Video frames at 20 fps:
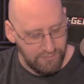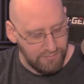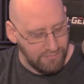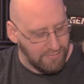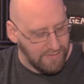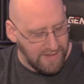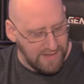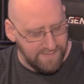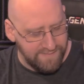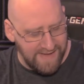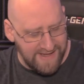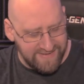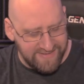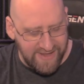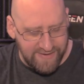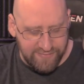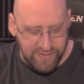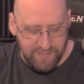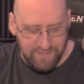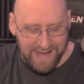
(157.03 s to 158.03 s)
In fact,
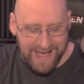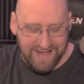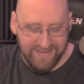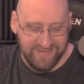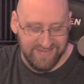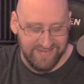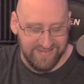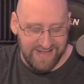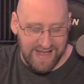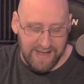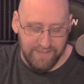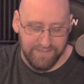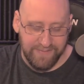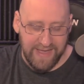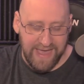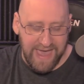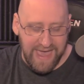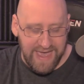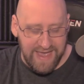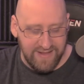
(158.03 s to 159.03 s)
several Paxton's top
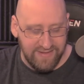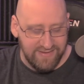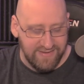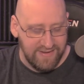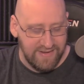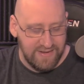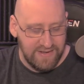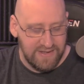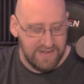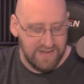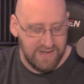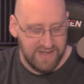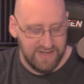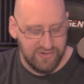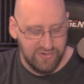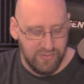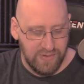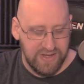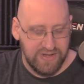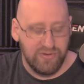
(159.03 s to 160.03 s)
aides in
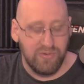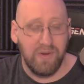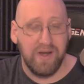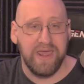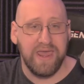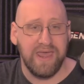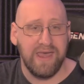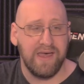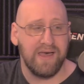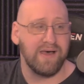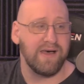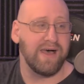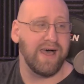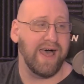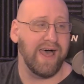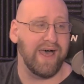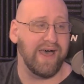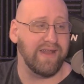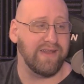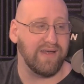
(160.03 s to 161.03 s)
2020
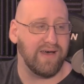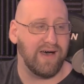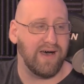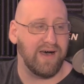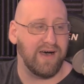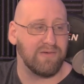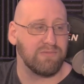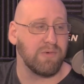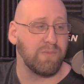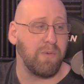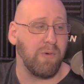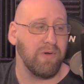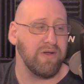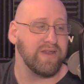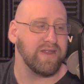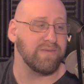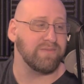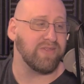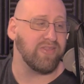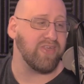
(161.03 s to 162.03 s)
had uh, reported
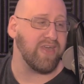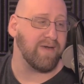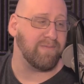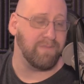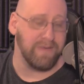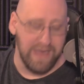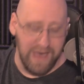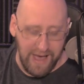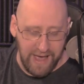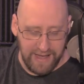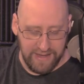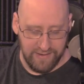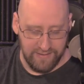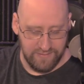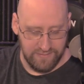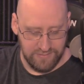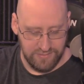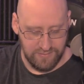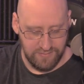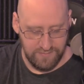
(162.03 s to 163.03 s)
him to the FBI,
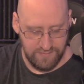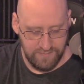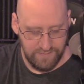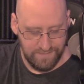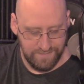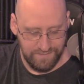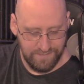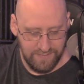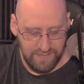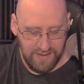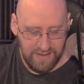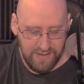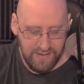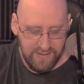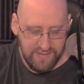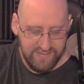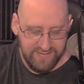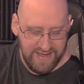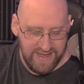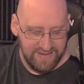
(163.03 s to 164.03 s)

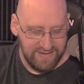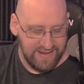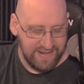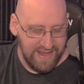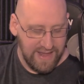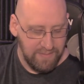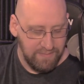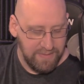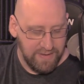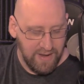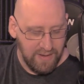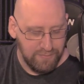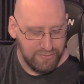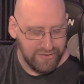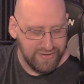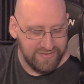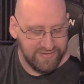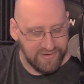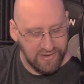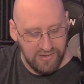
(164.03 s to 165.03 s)
saying that they had become
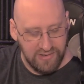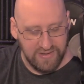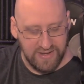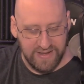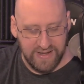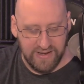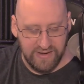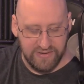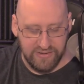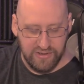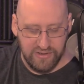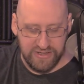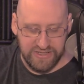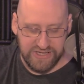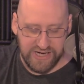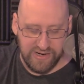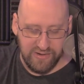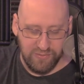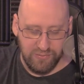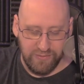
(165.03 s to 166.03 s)
concerned that the attorney
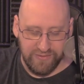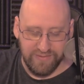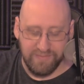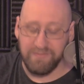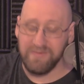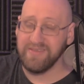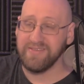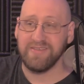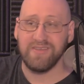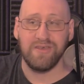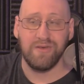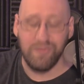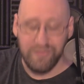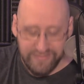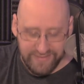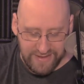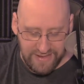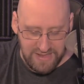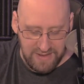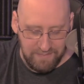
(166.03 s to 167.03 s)
general was
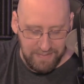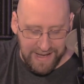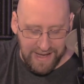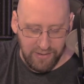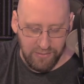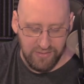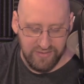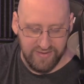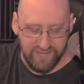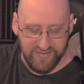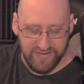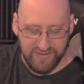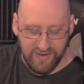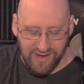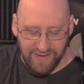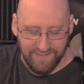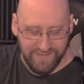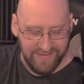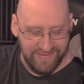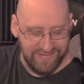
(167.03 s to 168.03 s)
misusing the powers of his
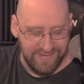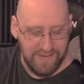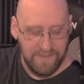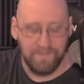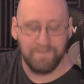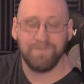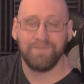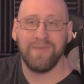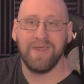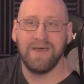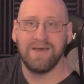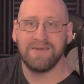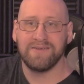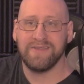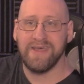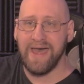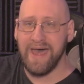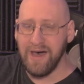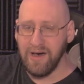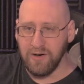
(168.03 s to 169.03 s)
office
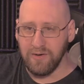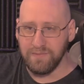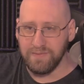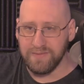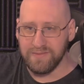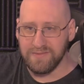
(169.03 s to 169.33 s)
to help